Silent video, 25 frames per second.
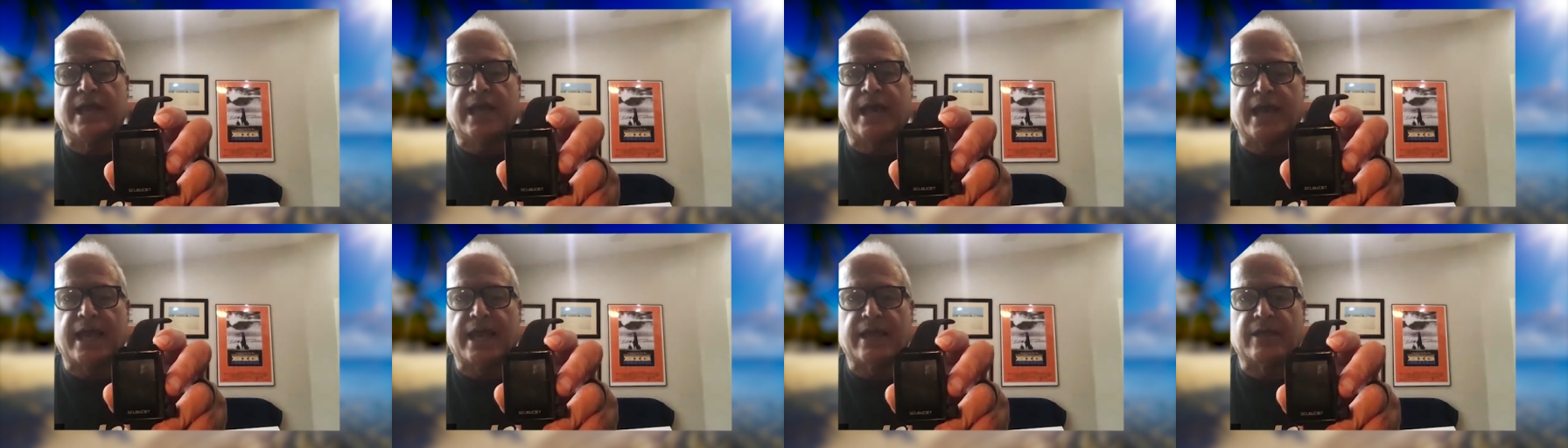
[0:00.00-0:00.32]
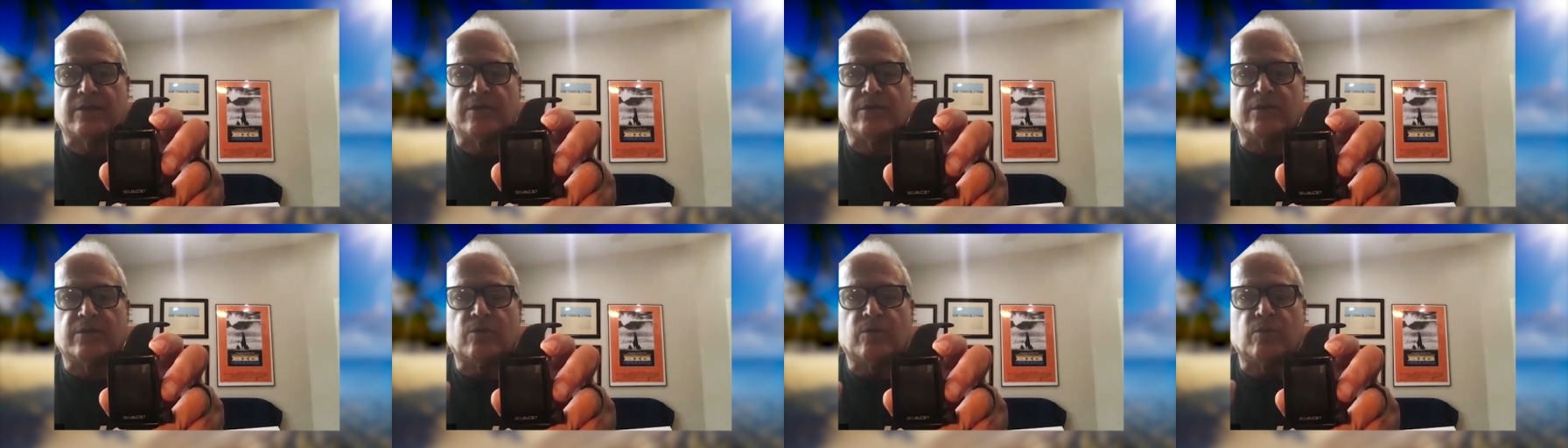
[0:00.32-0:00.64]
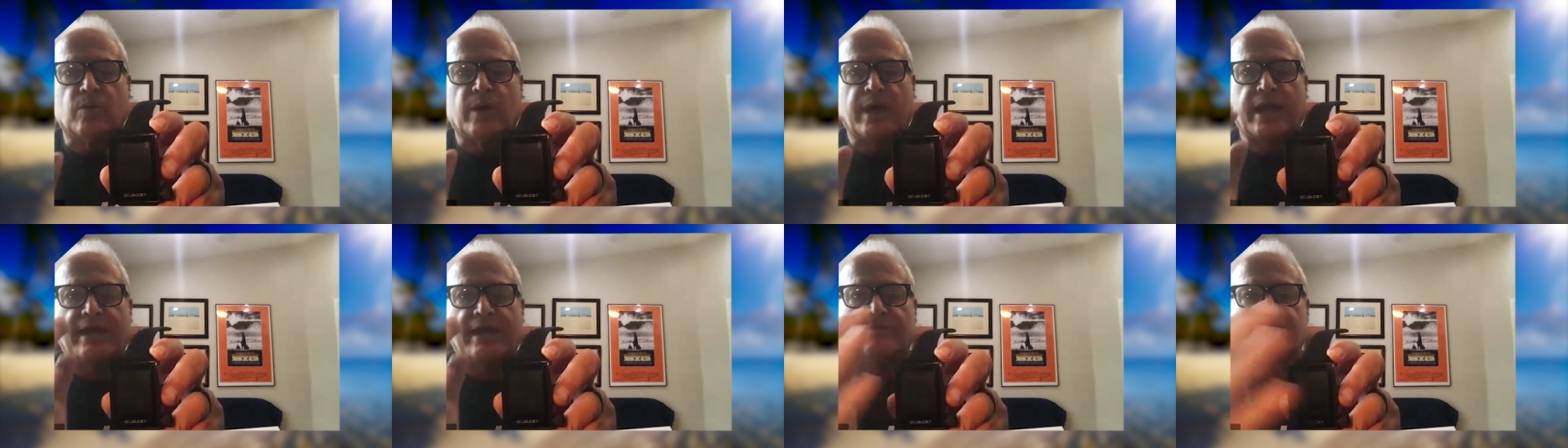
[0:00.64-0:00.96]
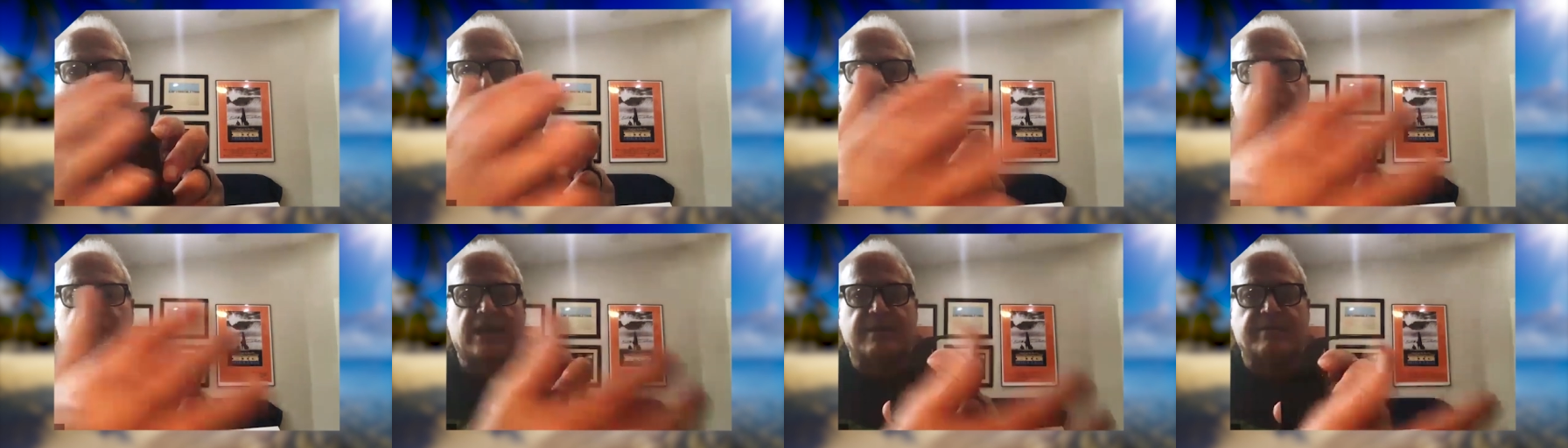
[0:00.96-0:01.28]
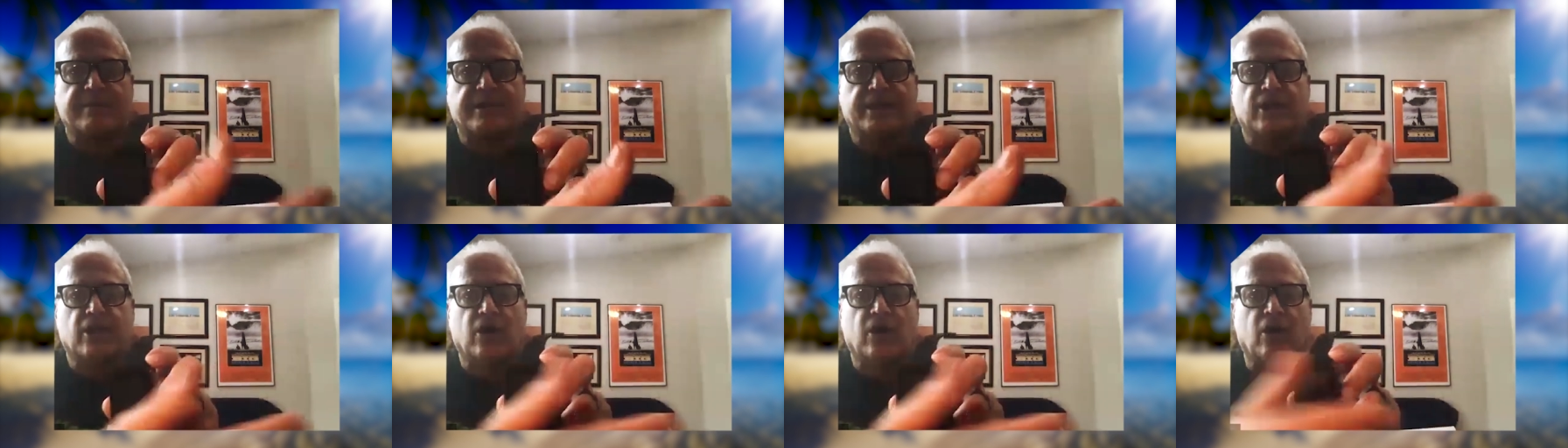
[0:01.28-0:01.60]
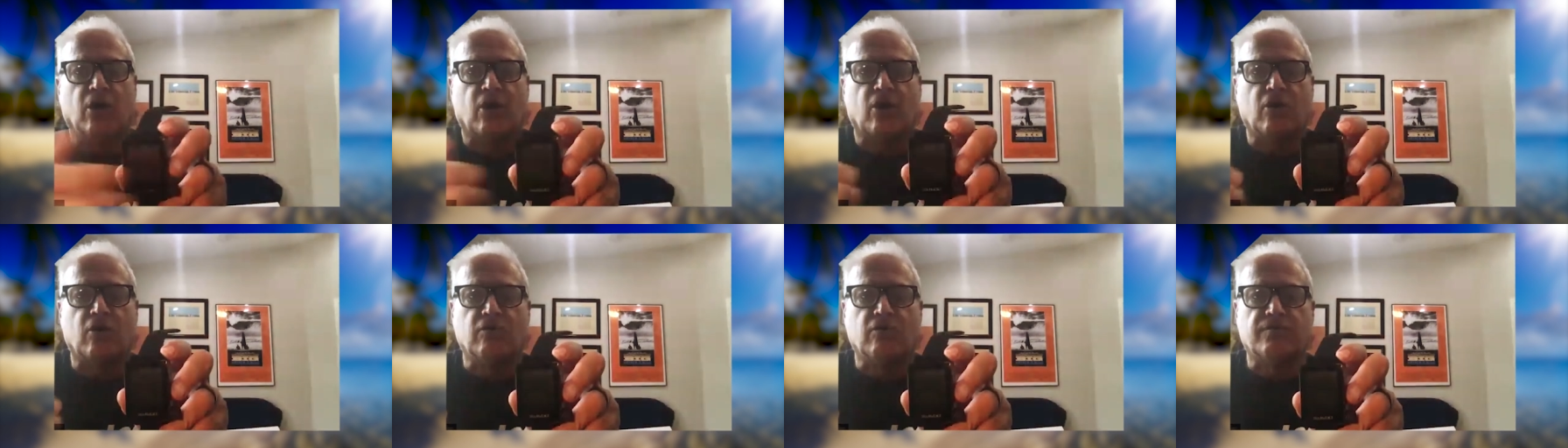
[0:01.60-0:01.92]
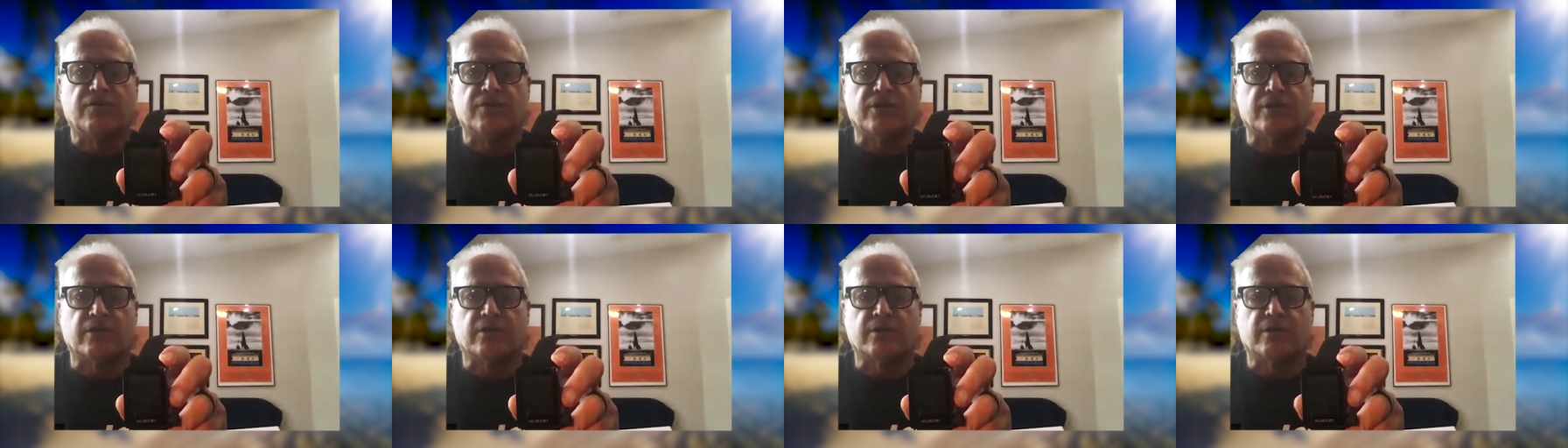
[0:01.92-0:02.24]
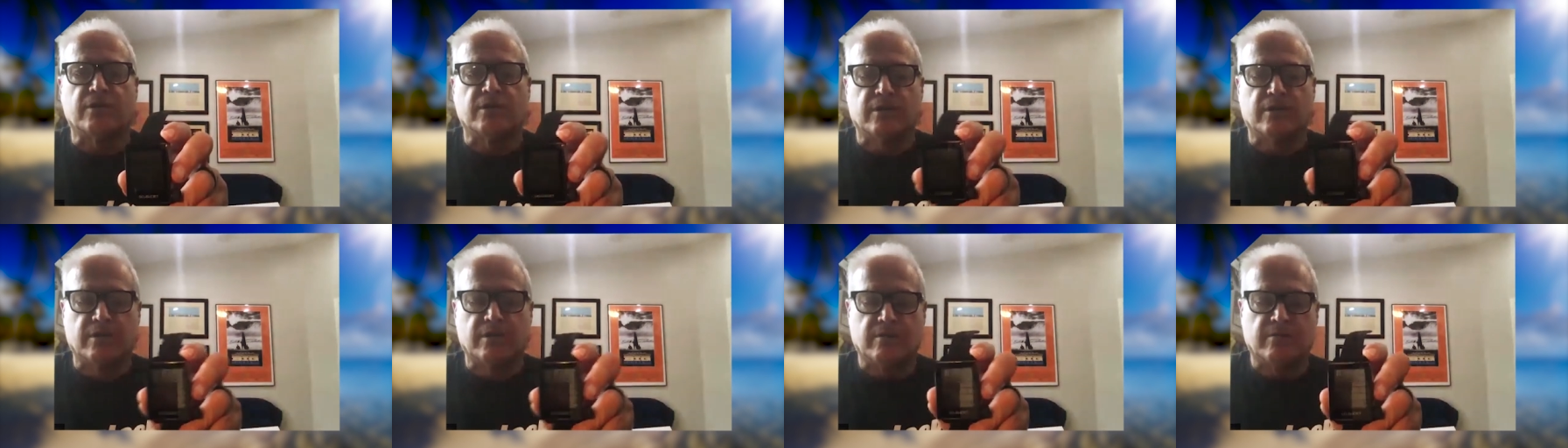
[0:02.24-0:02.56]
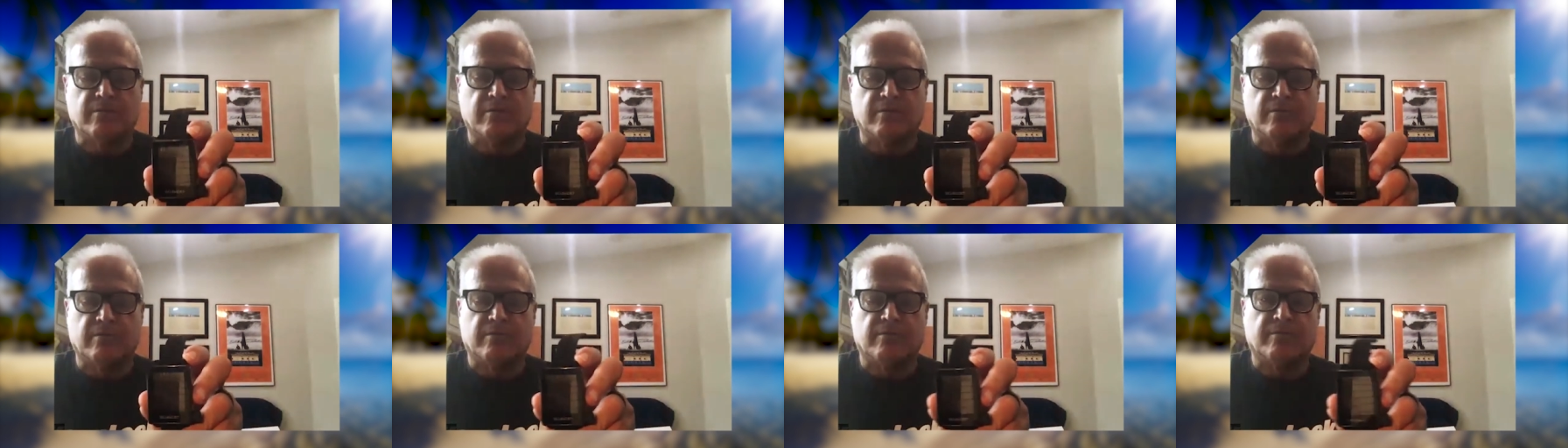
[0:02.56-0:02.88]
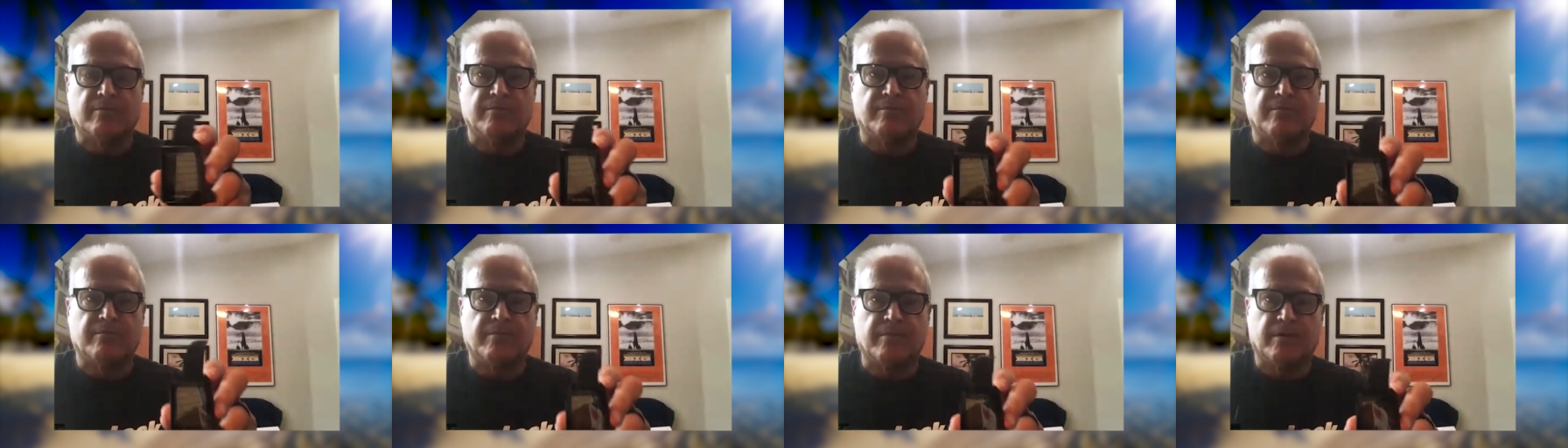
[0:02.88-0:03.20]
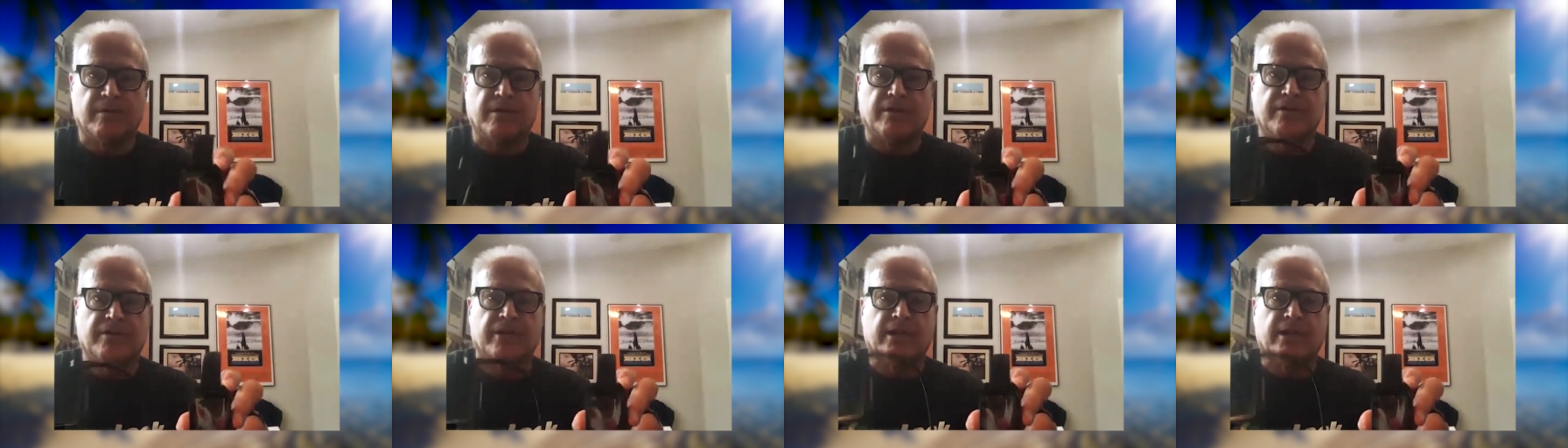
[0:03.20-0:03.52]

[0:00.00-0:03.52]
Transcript: and the waves are coming over the